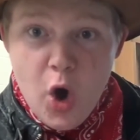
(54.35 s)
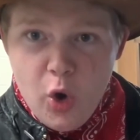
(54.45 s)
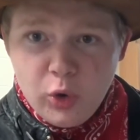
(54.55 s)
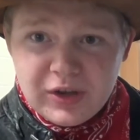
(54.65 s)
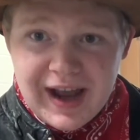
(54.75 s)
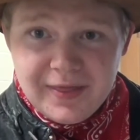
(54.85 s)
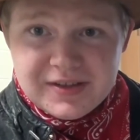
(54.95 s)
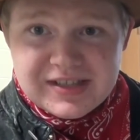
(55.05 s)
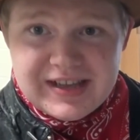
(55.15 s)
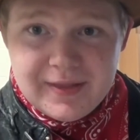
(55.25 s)
all
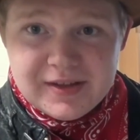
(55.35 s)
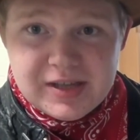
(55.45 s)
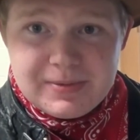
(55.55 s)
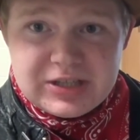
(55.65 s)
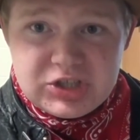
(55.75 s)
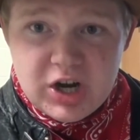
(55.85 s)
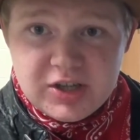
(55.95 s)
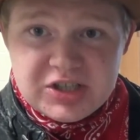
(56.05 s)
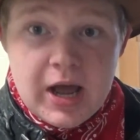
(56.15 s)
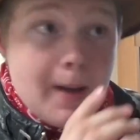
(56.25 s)
gathered together to be
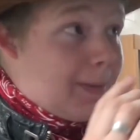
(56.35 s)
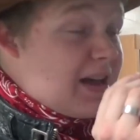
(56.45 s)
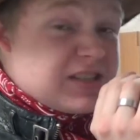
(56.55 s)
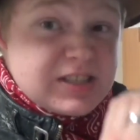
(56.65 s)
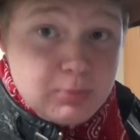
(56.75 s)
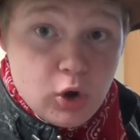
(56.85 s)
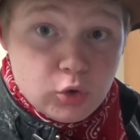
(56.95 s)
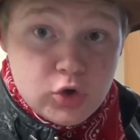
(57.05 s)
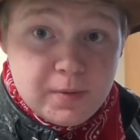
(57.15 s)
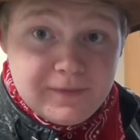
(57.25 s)
judged by a small
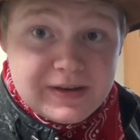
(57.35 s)
group of